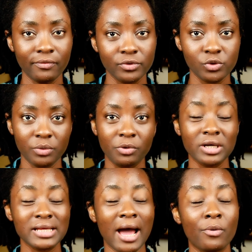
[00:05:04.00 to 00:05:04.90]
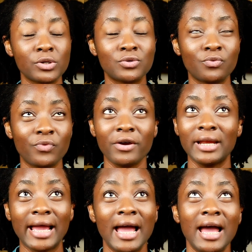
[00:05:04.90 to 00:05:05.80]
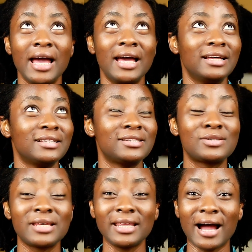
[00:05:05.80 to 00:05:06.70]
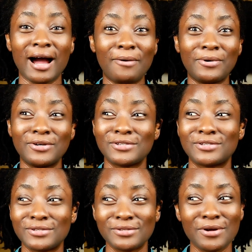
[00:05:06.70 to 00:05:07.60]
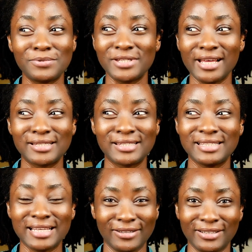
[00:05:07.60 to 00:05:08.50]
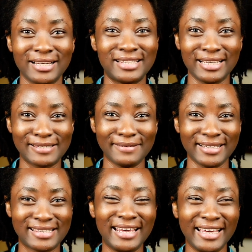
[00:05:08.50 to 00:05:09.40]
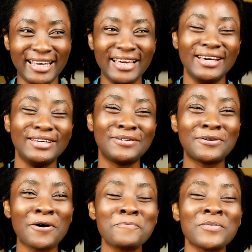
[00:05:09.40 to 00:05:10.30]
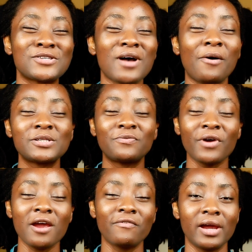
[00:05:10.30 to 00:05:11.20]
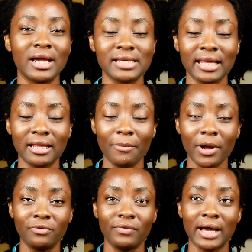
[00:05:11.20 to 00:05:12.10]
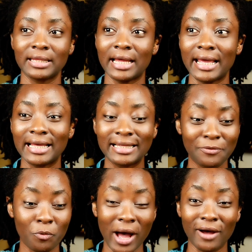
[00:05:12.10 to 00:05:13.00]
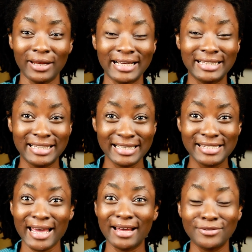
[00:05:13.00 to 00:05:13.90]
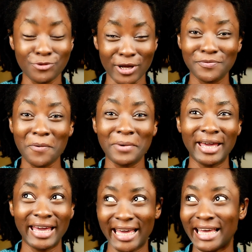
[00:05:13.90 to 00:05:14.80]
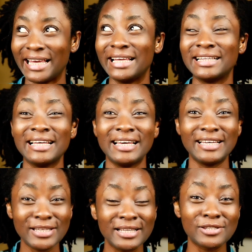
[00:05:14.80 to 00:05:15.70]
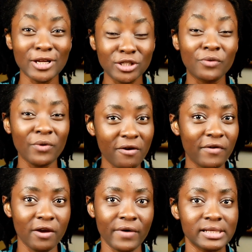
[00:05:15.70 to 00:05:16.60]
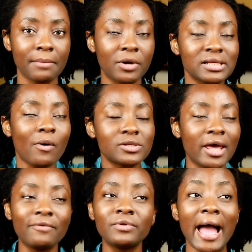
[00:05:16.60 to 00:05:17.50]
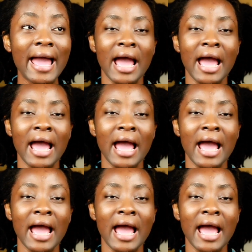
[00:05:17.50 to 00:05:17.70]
level to it, because I was very like, to say that I was upset is an understatement. You know, so I was very, very excited about the fact that like, wow, like this transformed my hair in such a very, very fast time. Because I was not even,